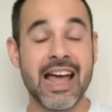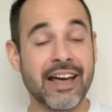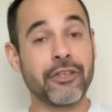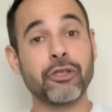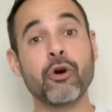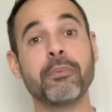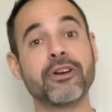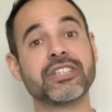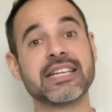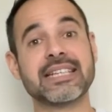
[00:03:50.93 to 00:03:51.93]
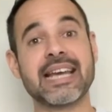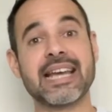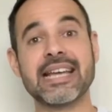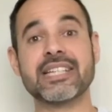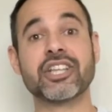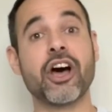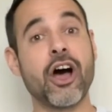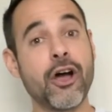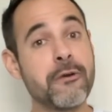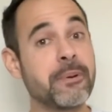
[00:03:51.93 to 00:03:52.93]
And the thought process here is that
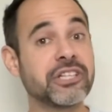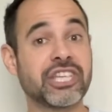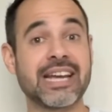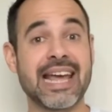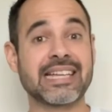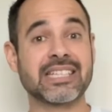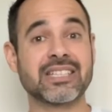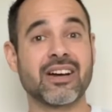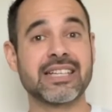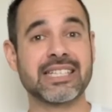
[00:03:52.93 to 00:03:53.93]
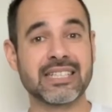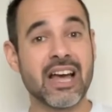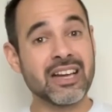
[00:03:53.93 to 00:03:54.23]
open chain exercises